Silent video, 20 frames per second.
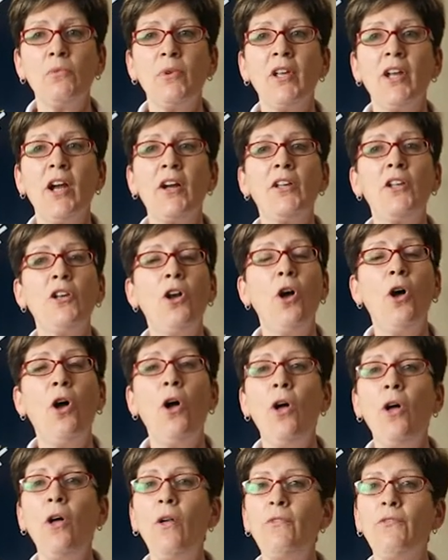regarding
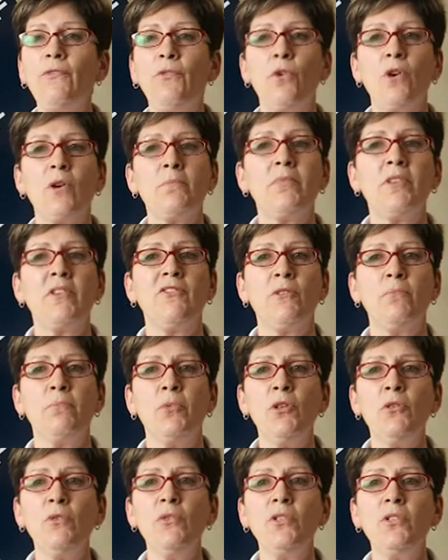all forms of
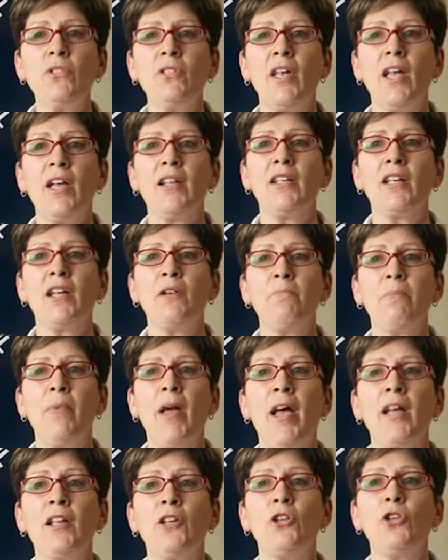abuse and
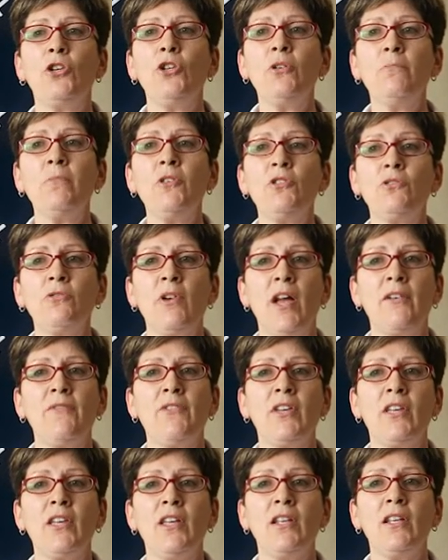combat human
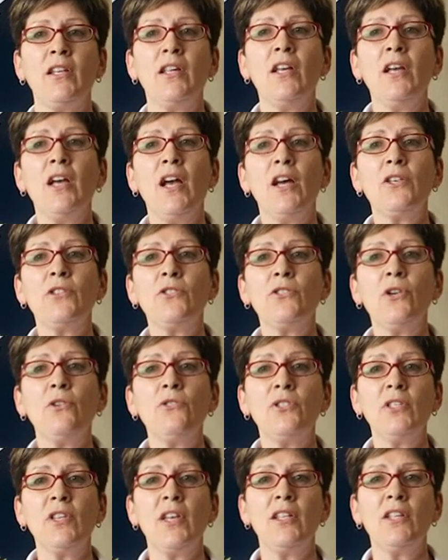trafficking
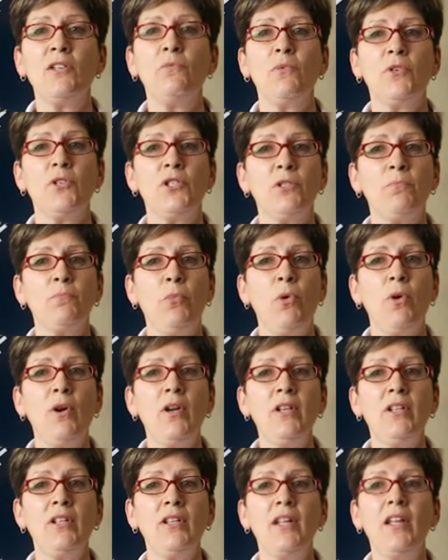associated with
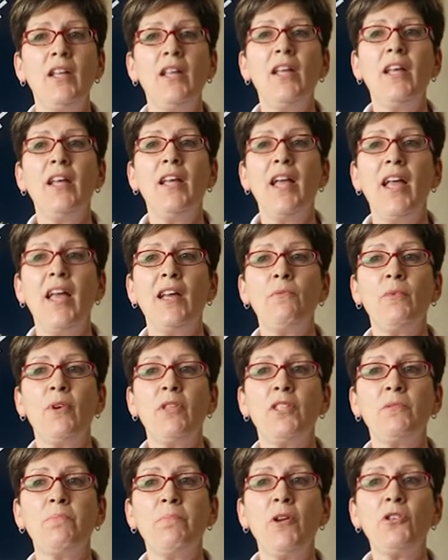sport and with
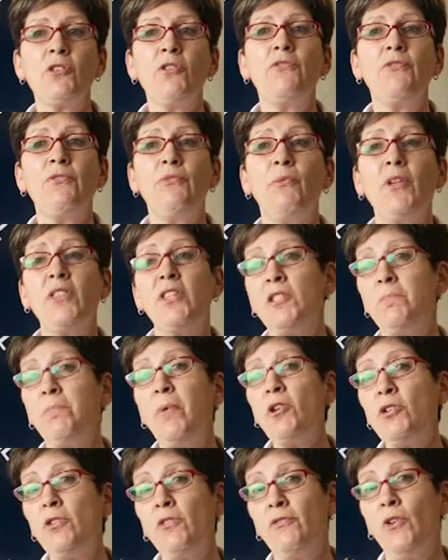a
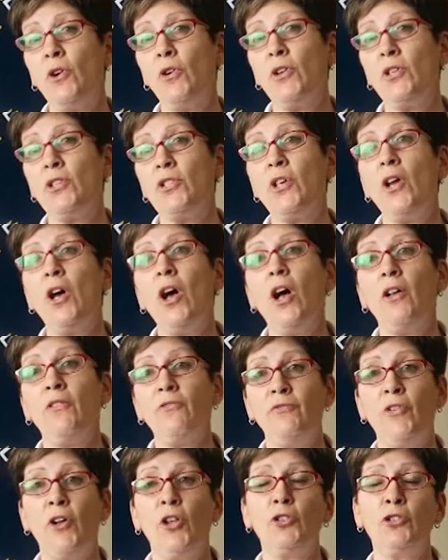special focus
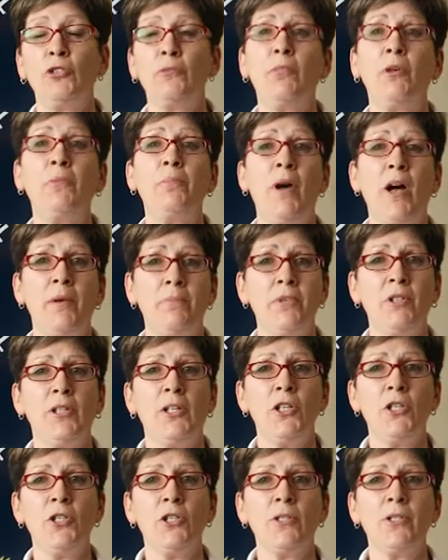on vulnerable
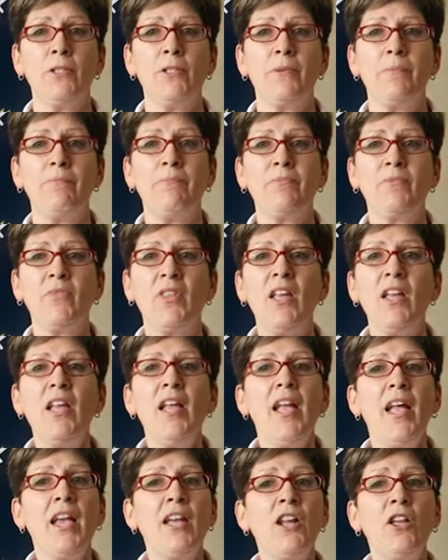populations.
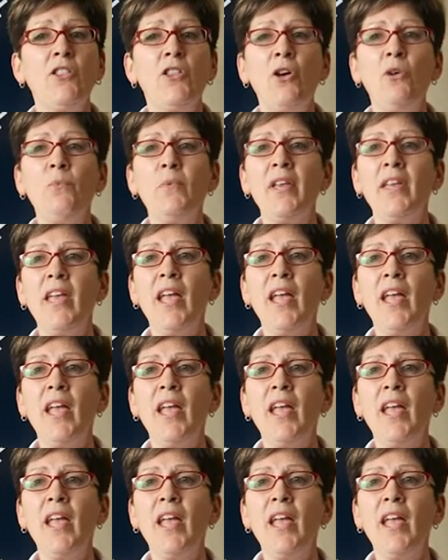And although we